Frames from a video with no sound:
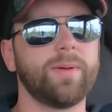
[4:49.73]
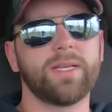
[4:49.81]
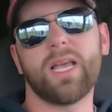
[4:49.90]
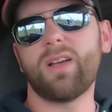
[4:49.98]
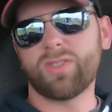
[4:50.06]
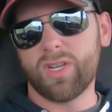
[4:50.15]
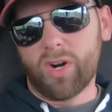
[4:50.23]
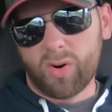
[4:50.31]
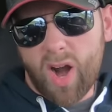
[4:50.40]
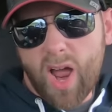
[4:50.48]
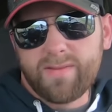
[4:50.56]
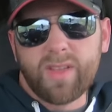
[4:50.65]
because I was gonna
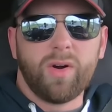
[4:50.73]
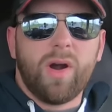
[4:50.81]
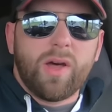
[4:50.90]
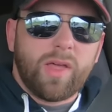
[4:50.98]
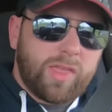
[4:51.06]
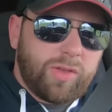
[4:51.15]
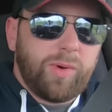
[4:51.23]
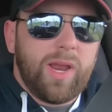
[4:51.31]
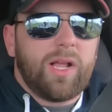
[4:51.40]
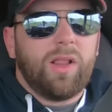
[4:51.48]
arrive there around like three